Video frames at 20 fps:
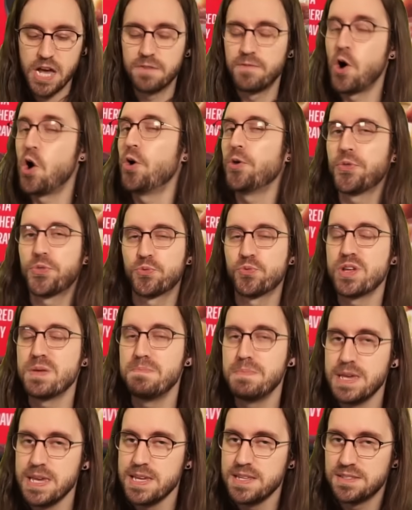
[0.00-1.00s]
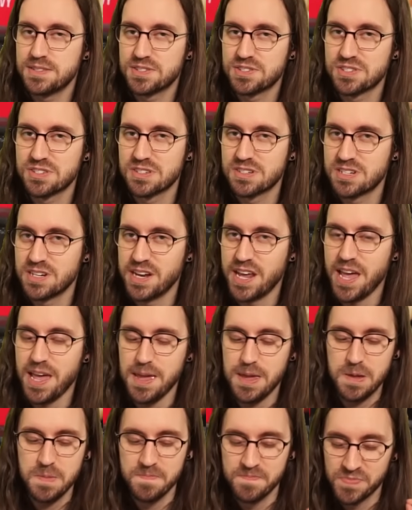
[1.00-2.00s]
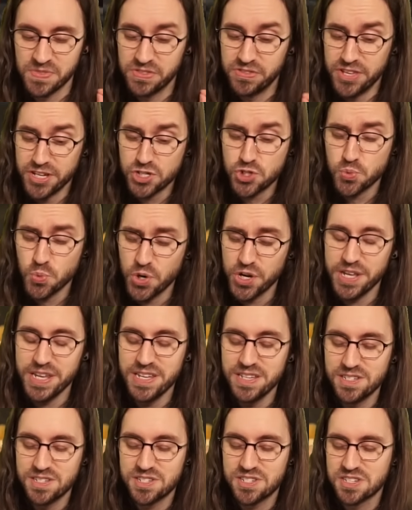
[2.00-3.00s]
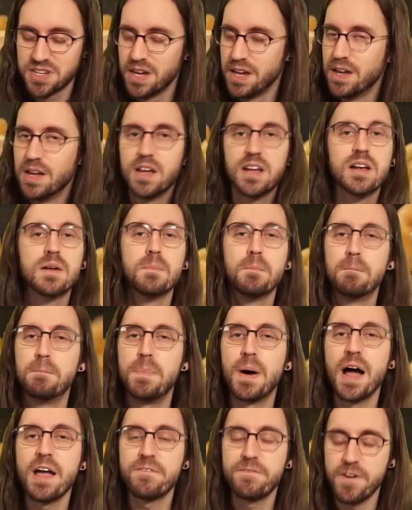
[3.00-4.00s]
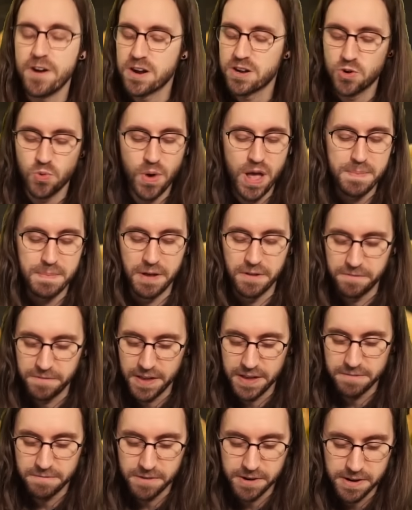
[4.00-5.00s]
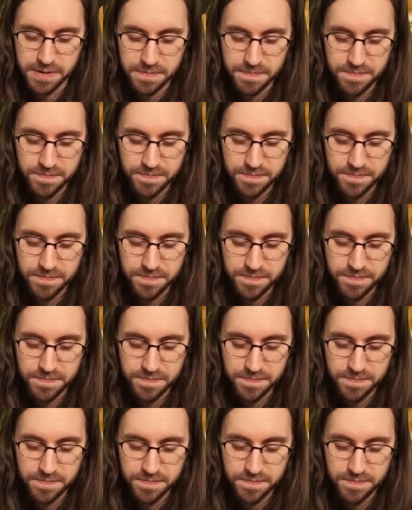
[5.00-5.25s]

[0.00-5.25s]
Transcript: of all three meats today, this one is by far and away my favorite.